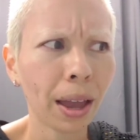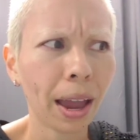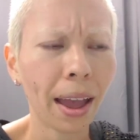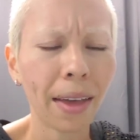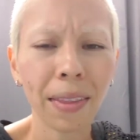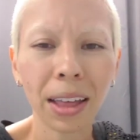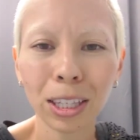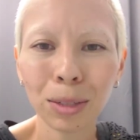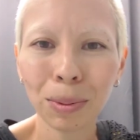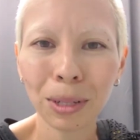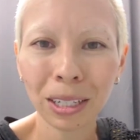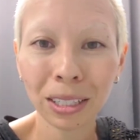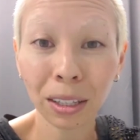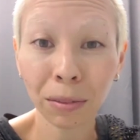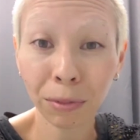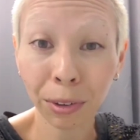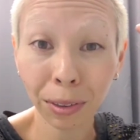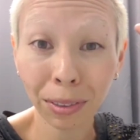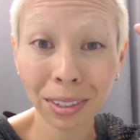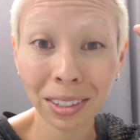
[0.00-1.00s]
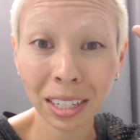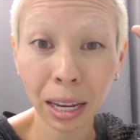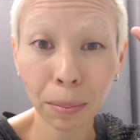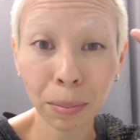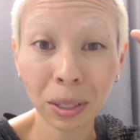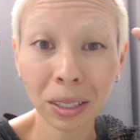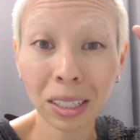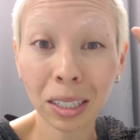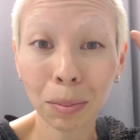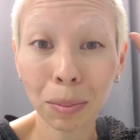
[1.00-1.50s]
that's because the 5th
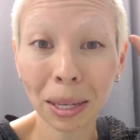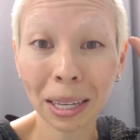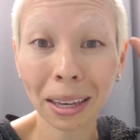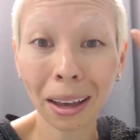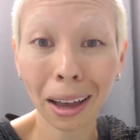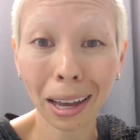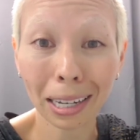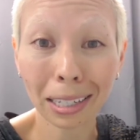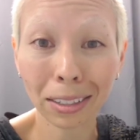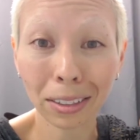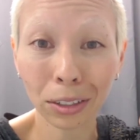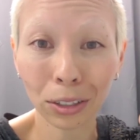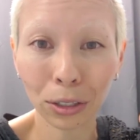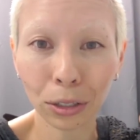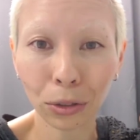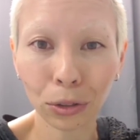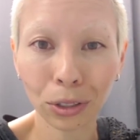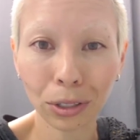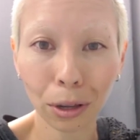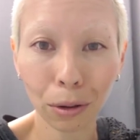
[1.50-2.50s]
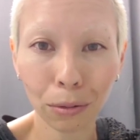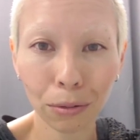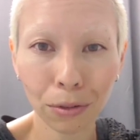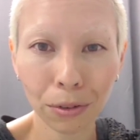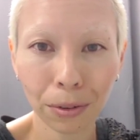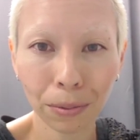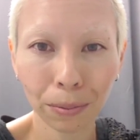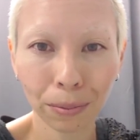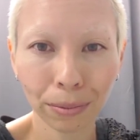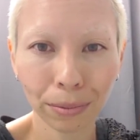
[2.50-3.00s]
step is to be kind to yourself.
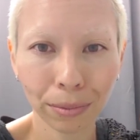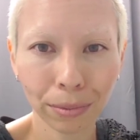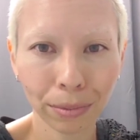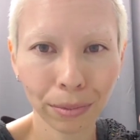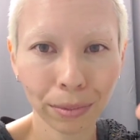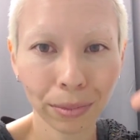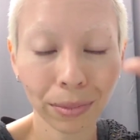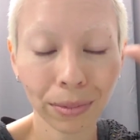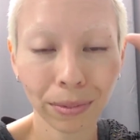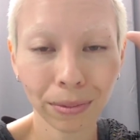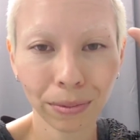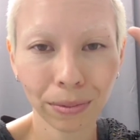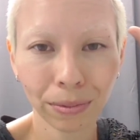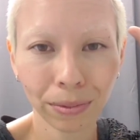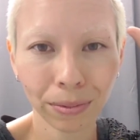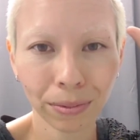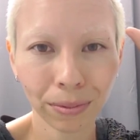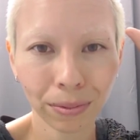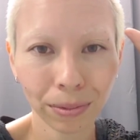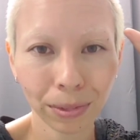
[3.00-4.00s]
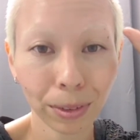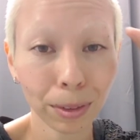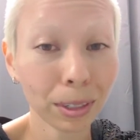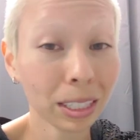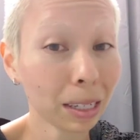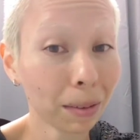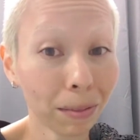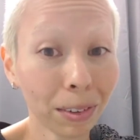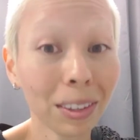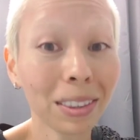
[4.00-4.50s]
The
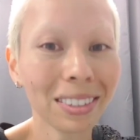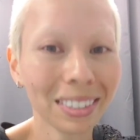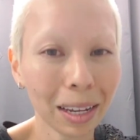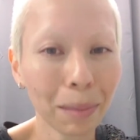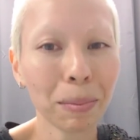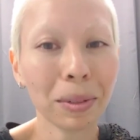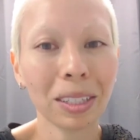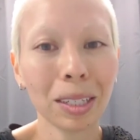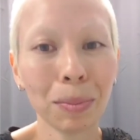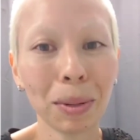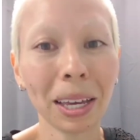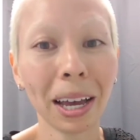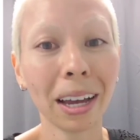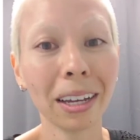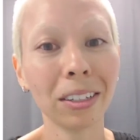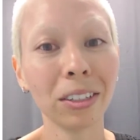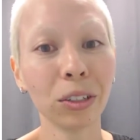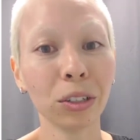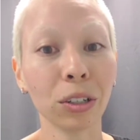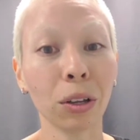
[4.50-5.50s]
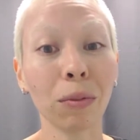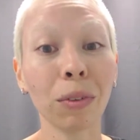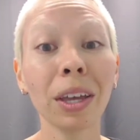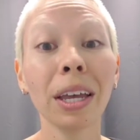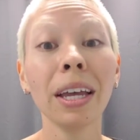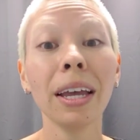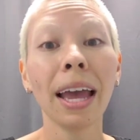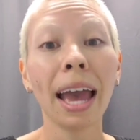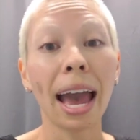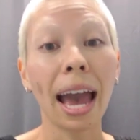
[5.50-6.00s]
The fifth step is to be kind to yourself.
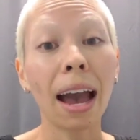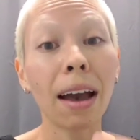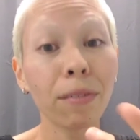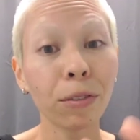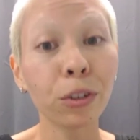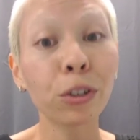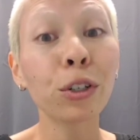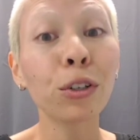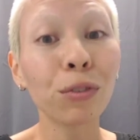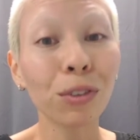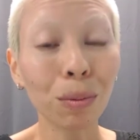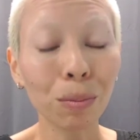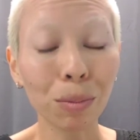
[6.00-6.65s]
After you've